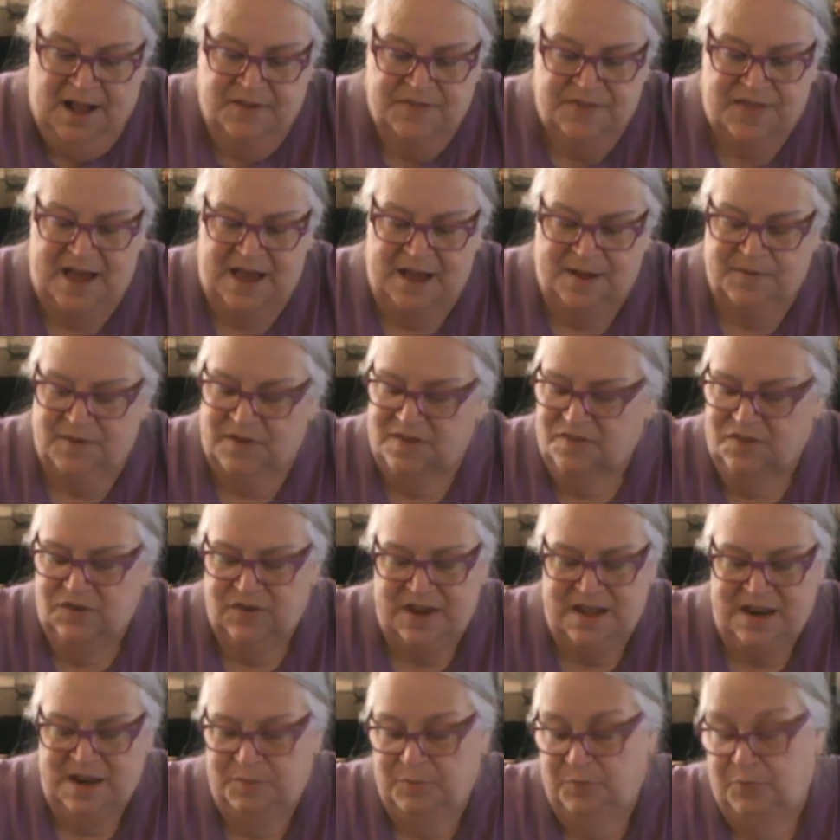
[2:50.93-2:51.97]

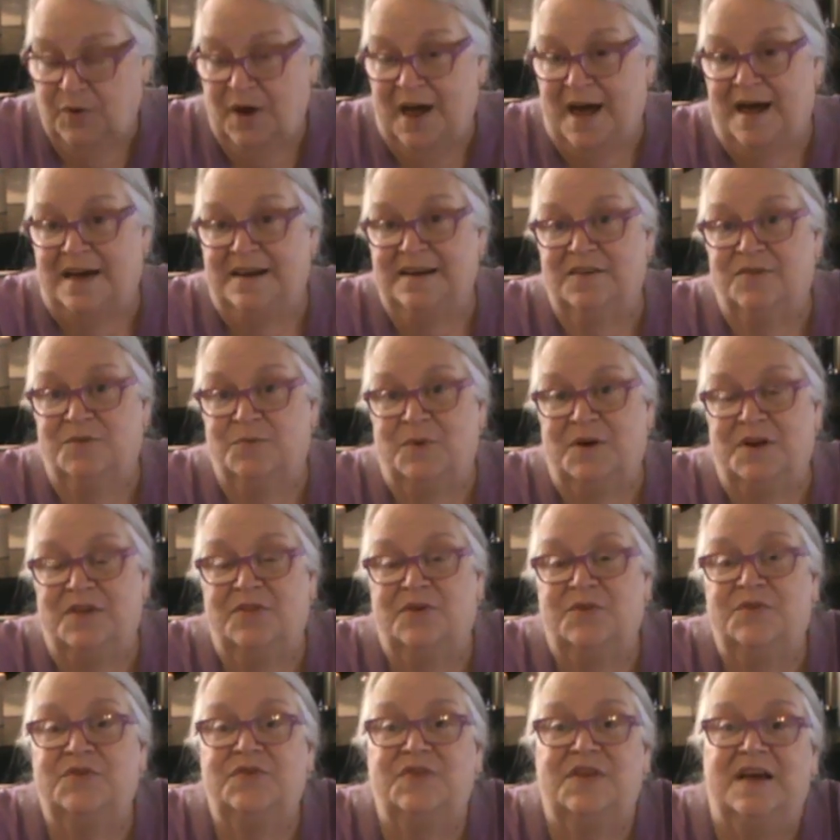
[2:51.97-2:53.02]
zucchini bread is one of
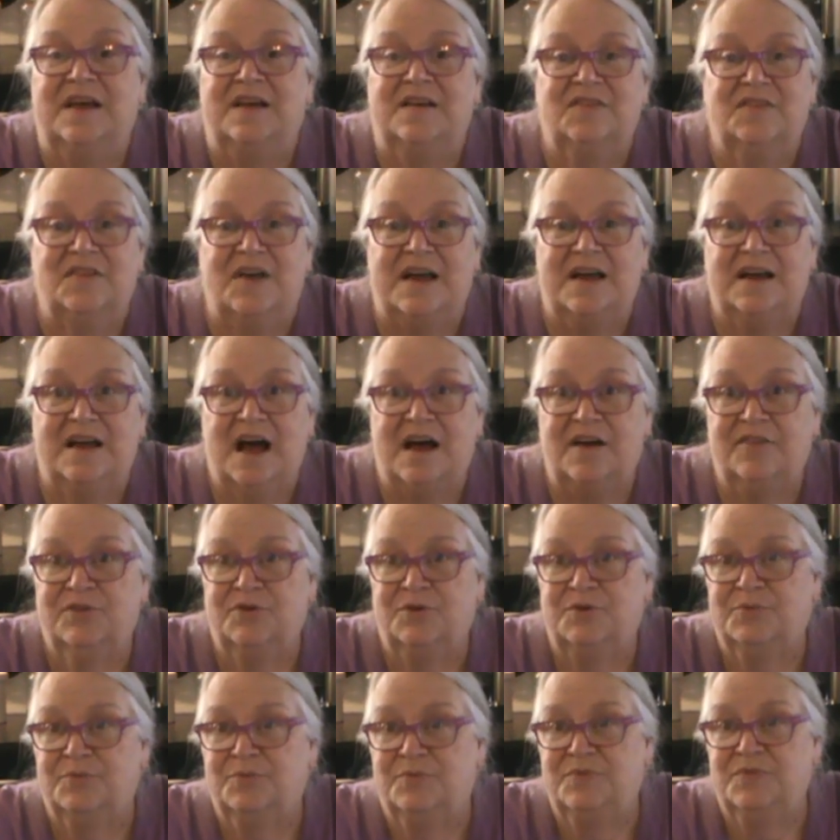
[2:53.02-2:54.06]
those things, like
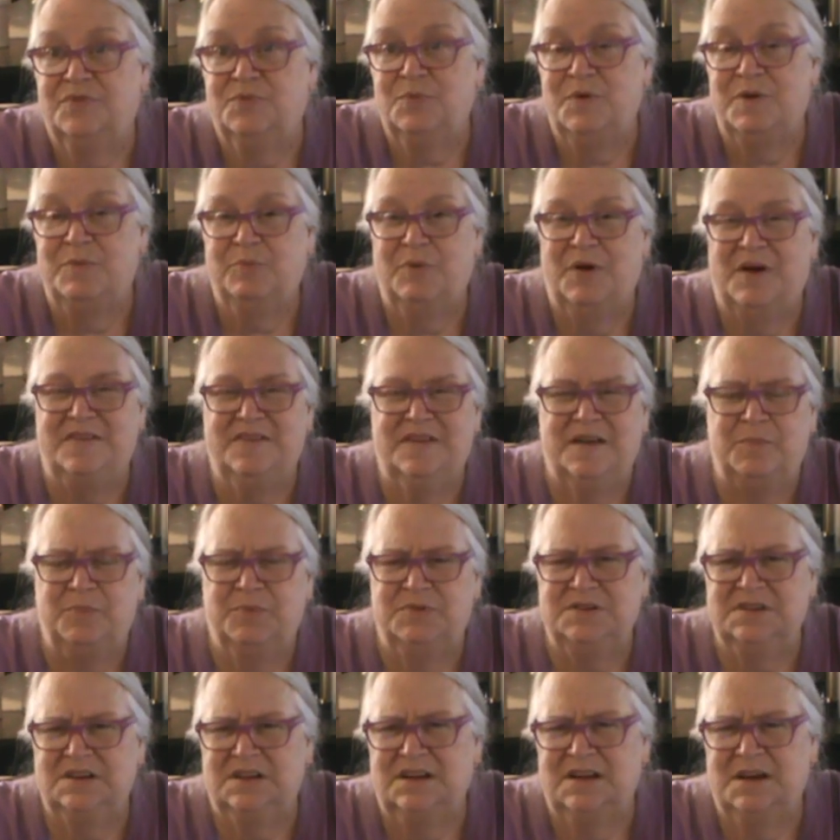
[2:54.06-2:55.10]
other sweet breads, like
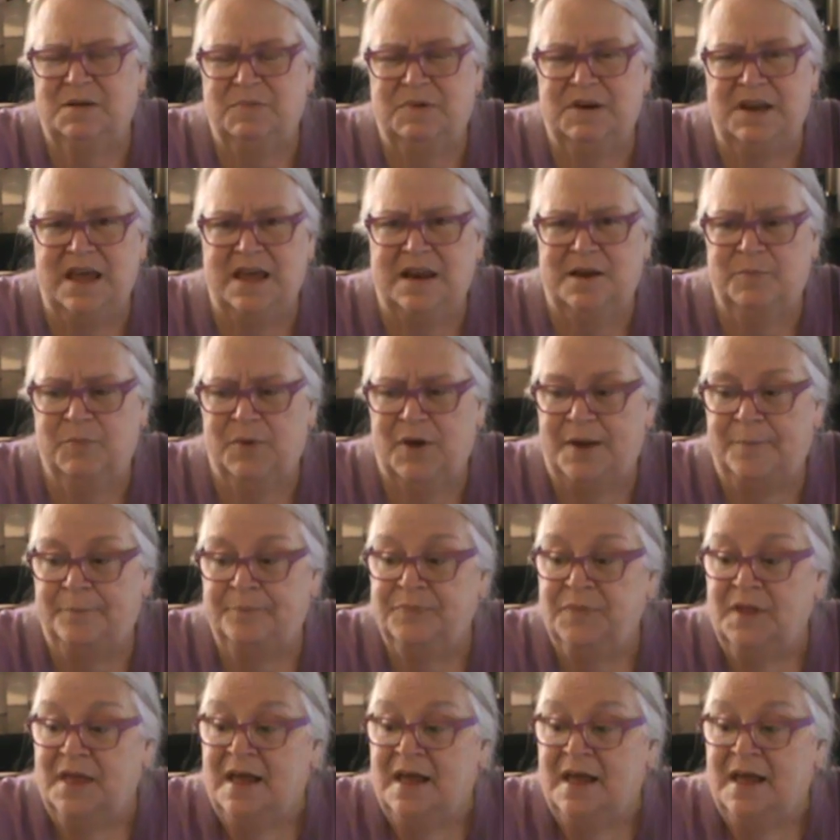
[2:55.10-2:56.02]
particularly a banana bread,